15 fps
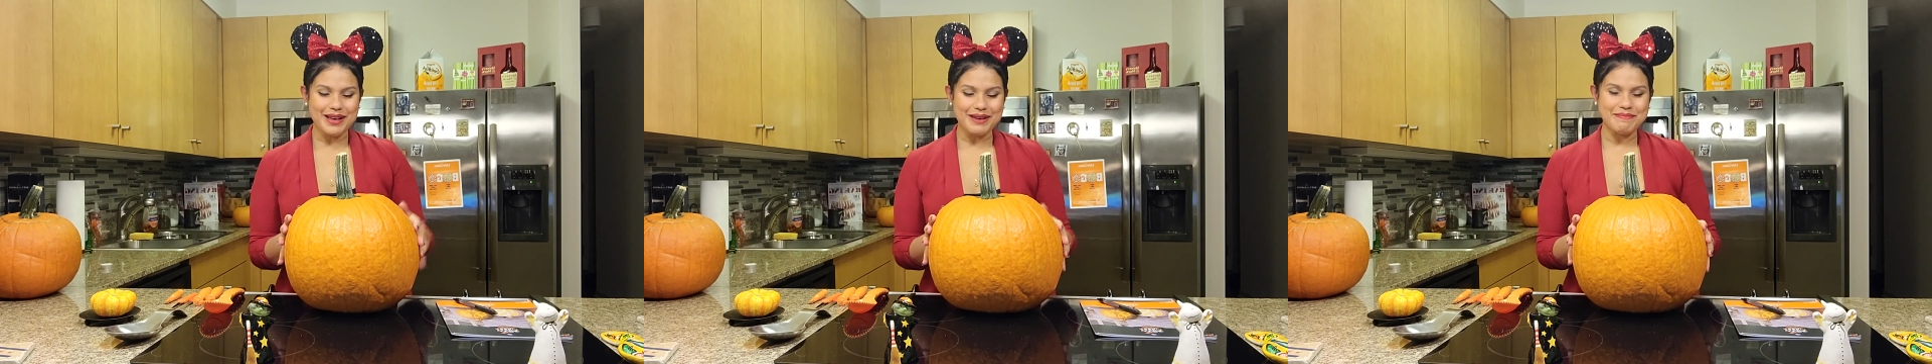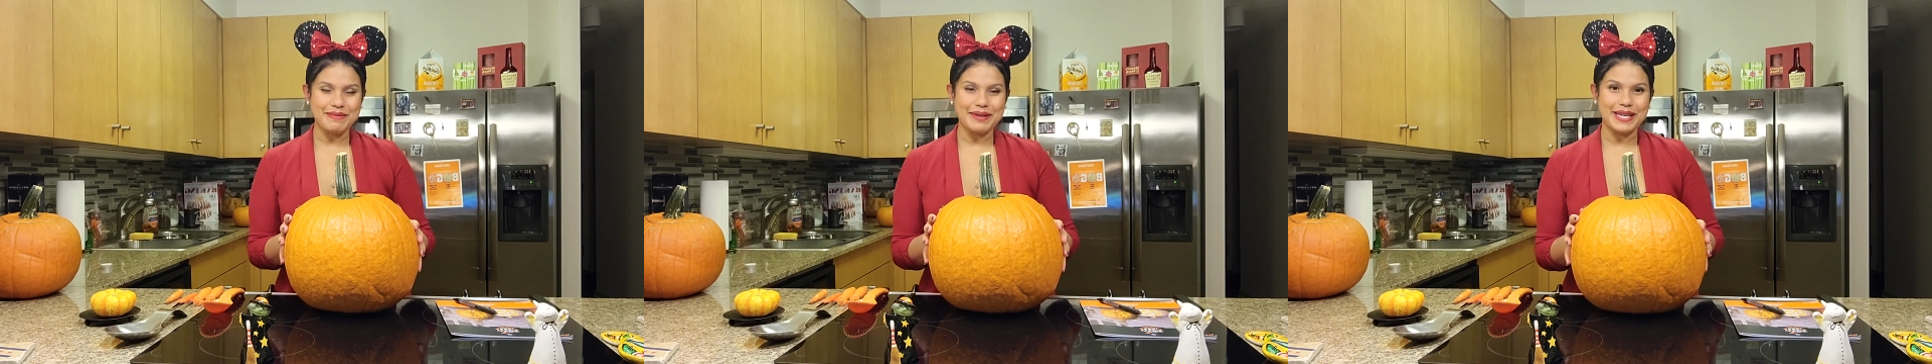
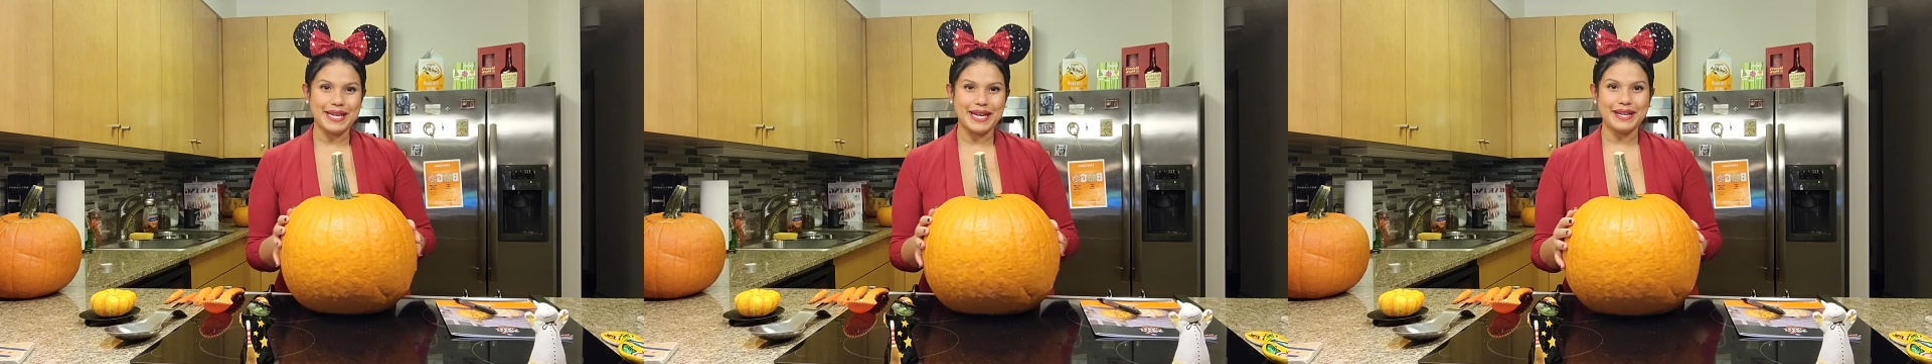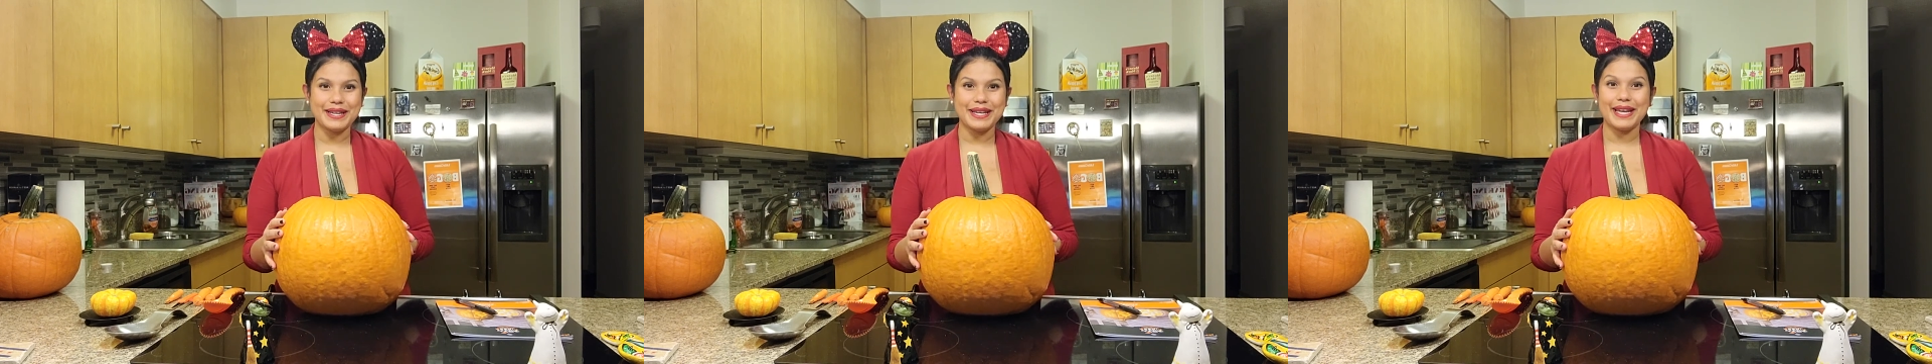But
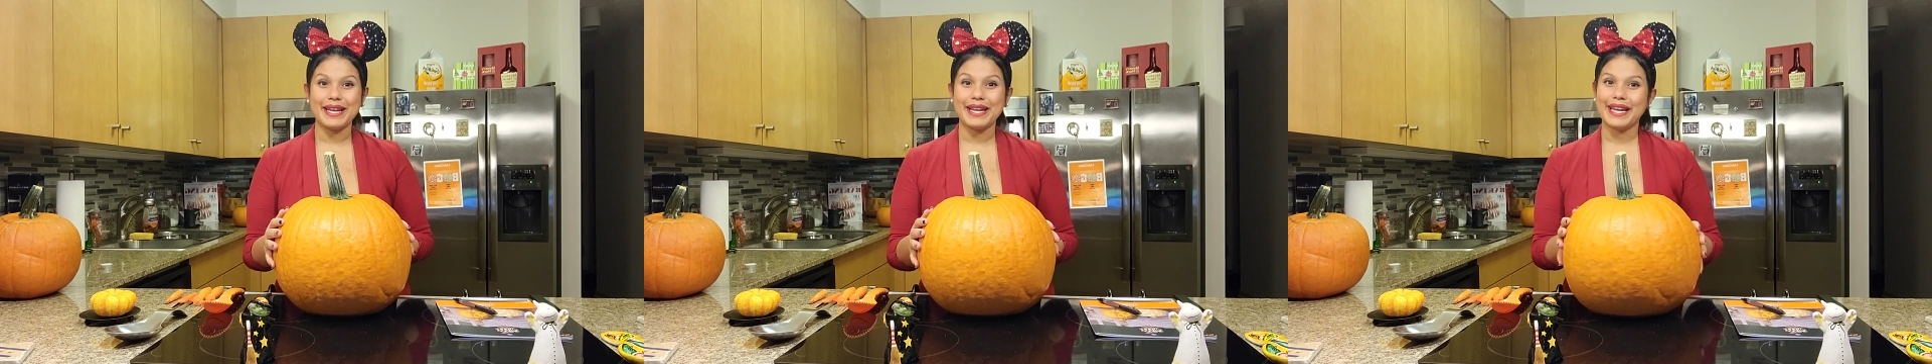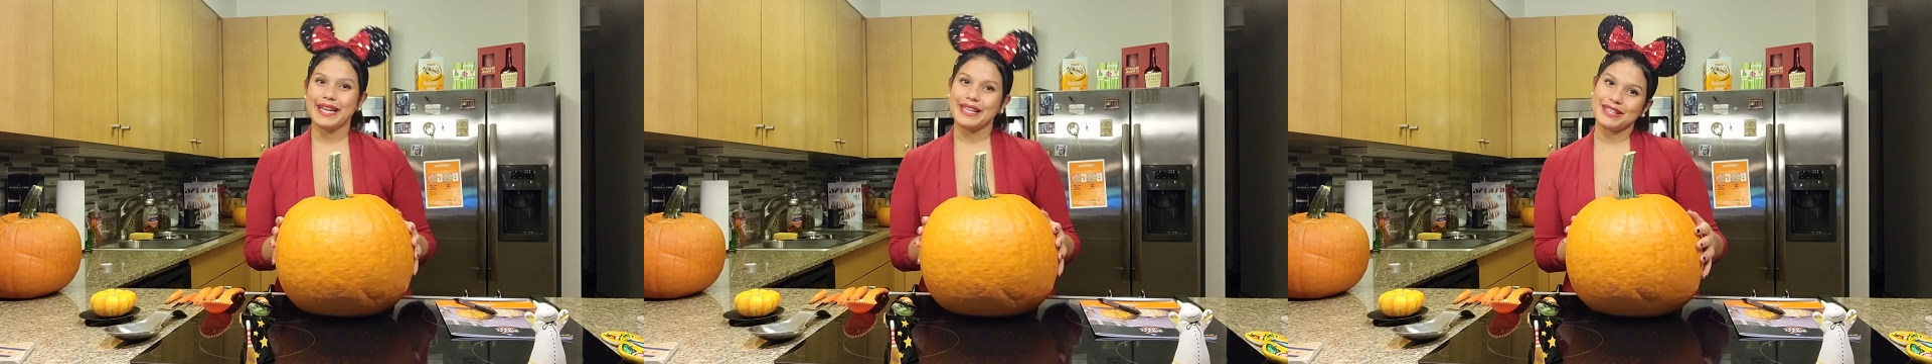
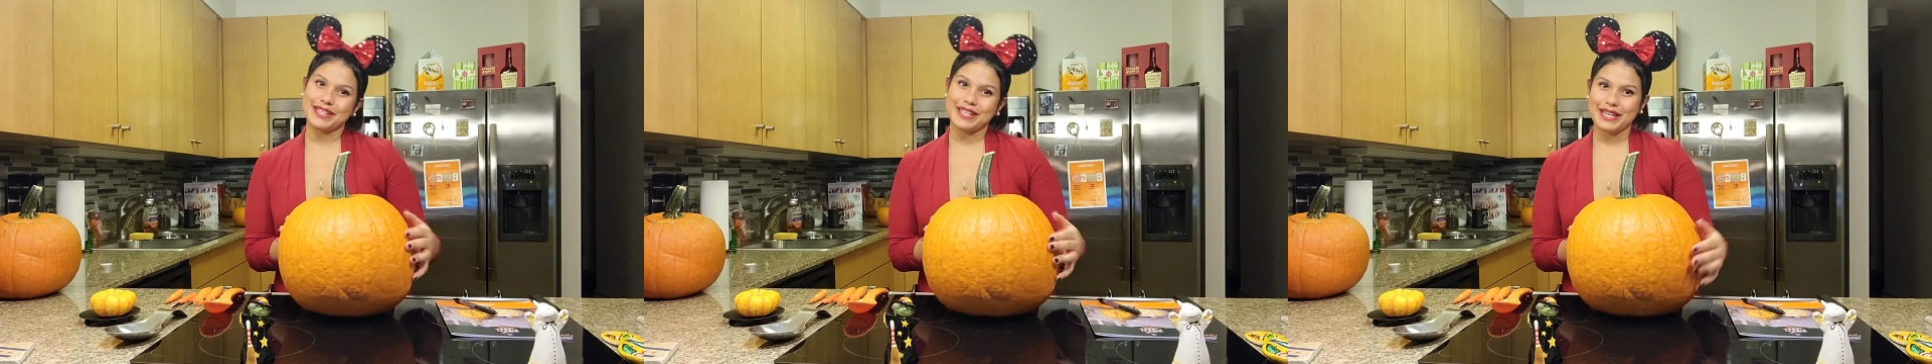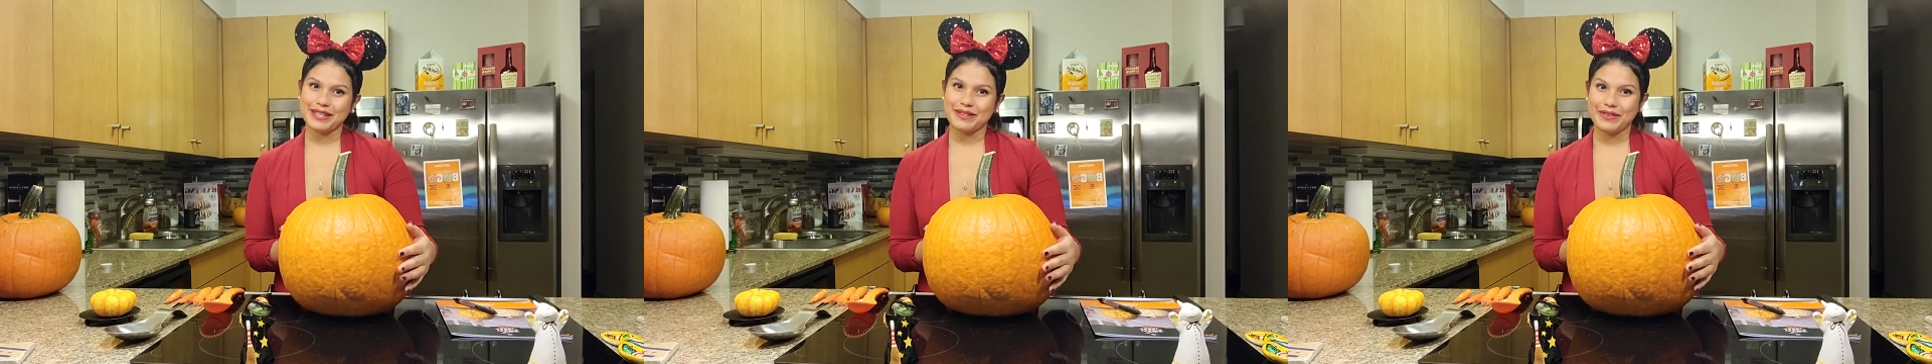in
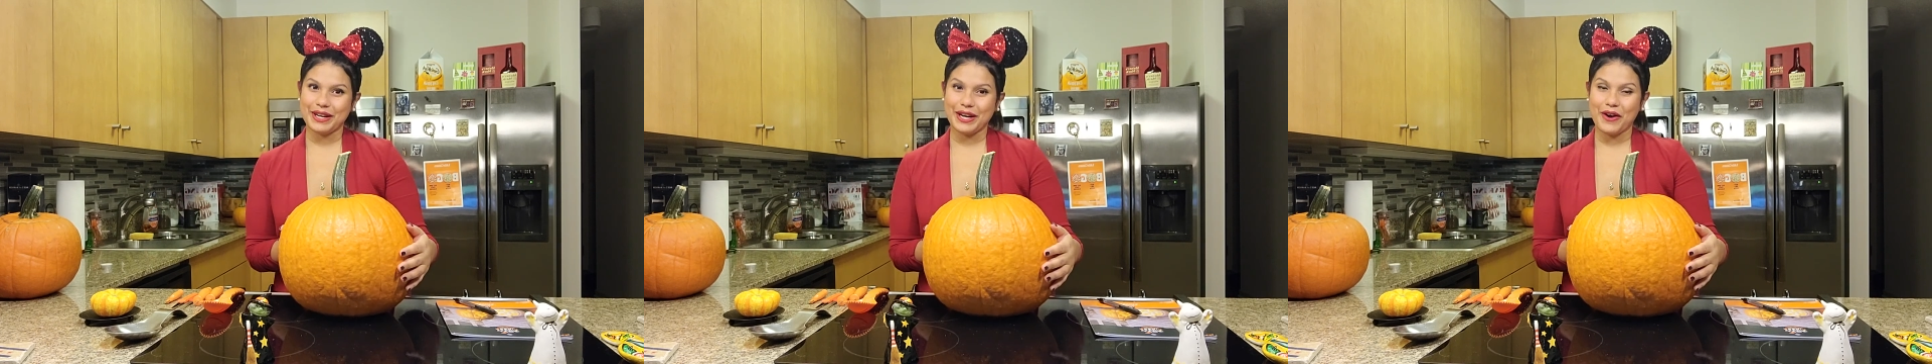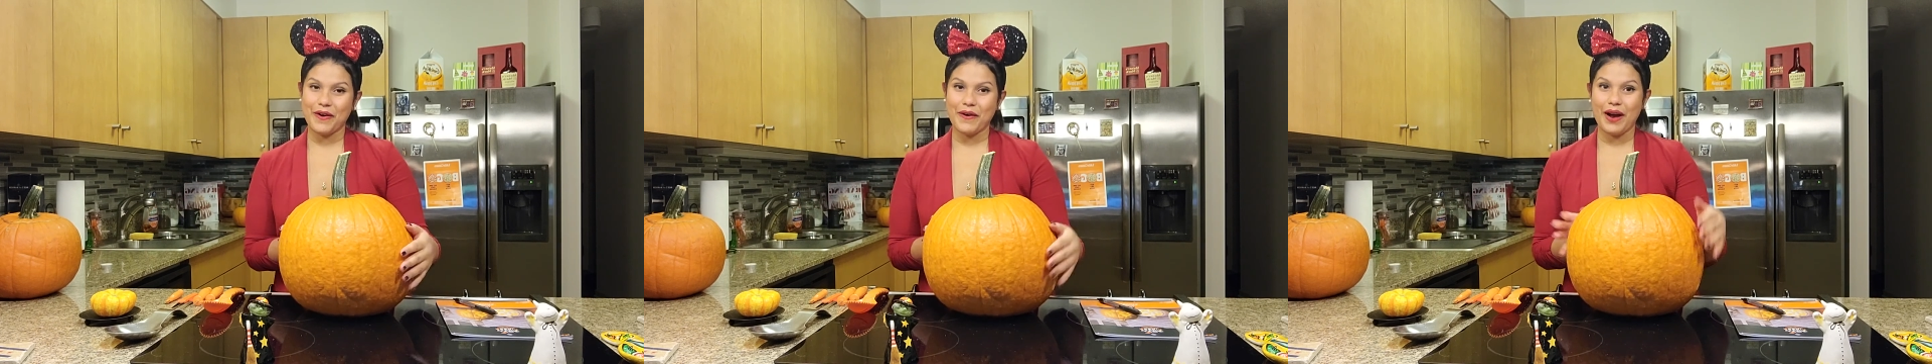today's video,